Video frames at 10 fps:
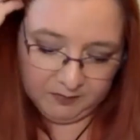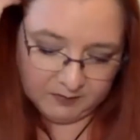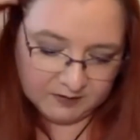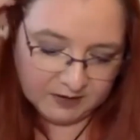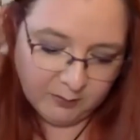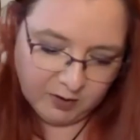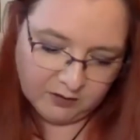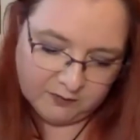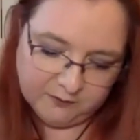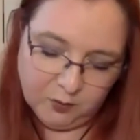Same
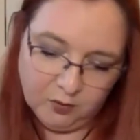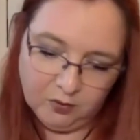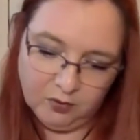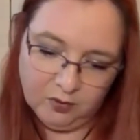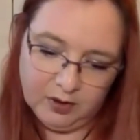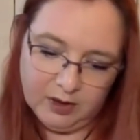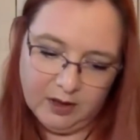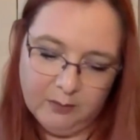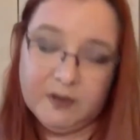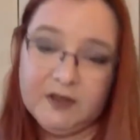goes for
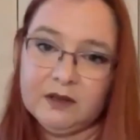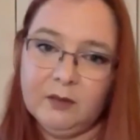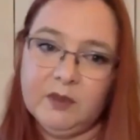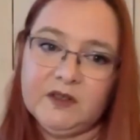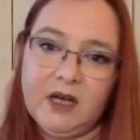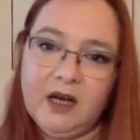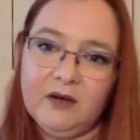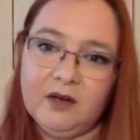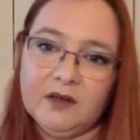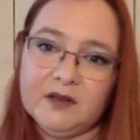
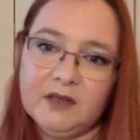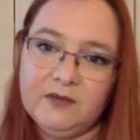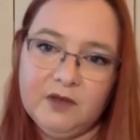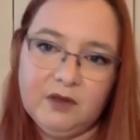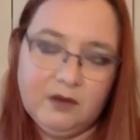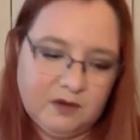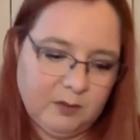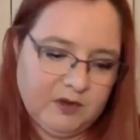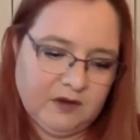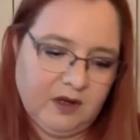mascaras. If you use a
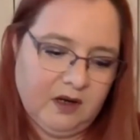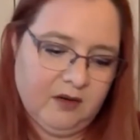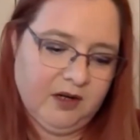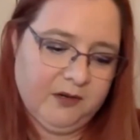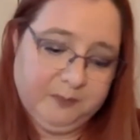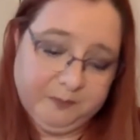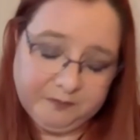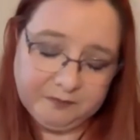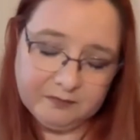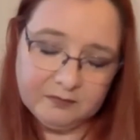mascara,
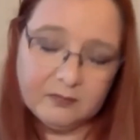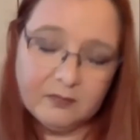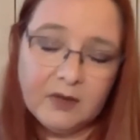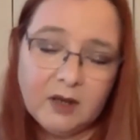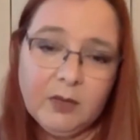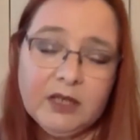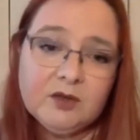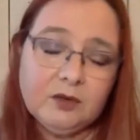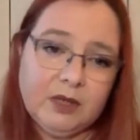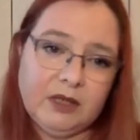make
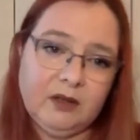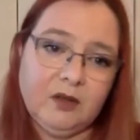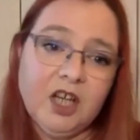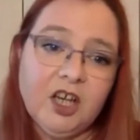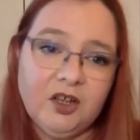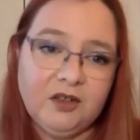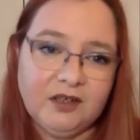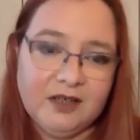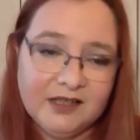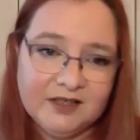sure that you curl
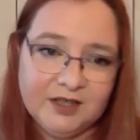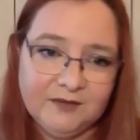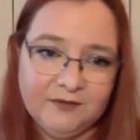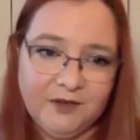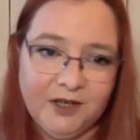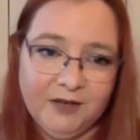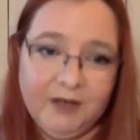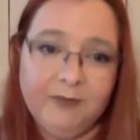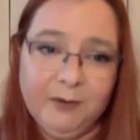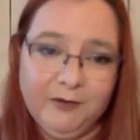your lashes
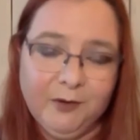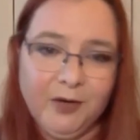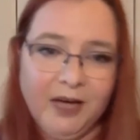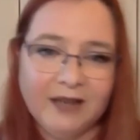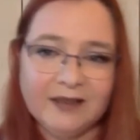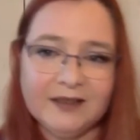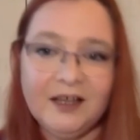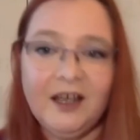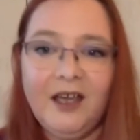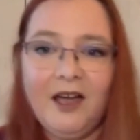beforehand.
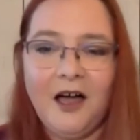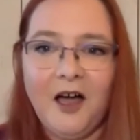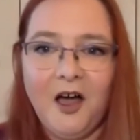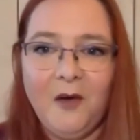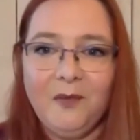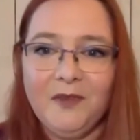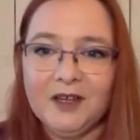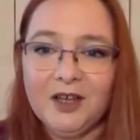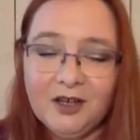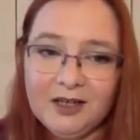
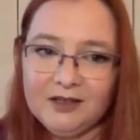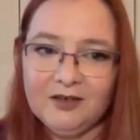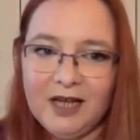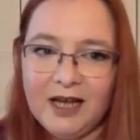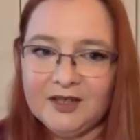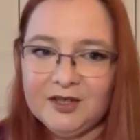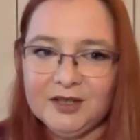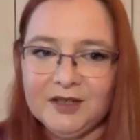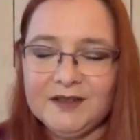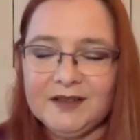Curling your
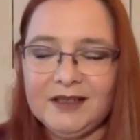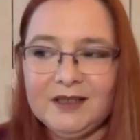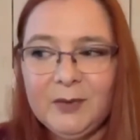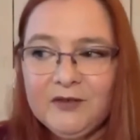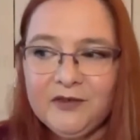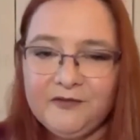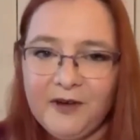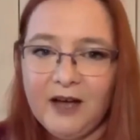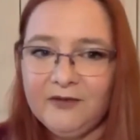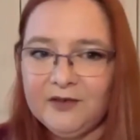lashes, it's a bit of a
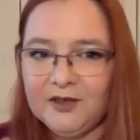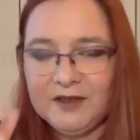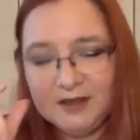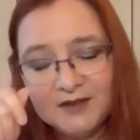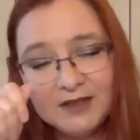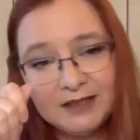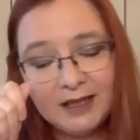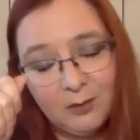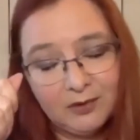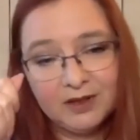faff because you sit
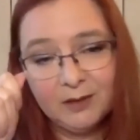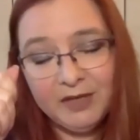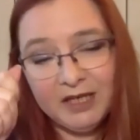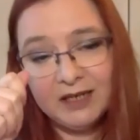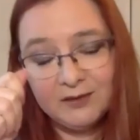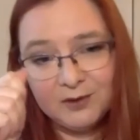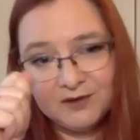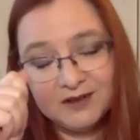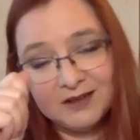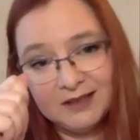there a minute with
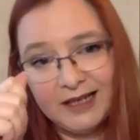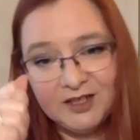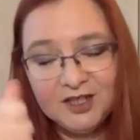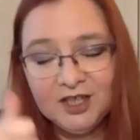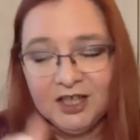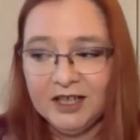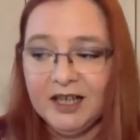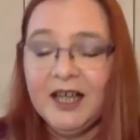this lash curler,